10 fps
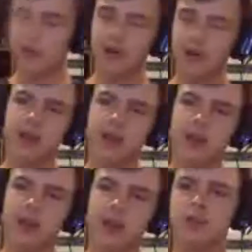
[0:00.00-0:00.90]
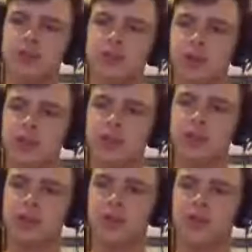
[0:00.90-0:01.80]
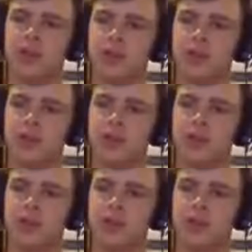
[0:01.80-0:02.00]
and everything in the whole store is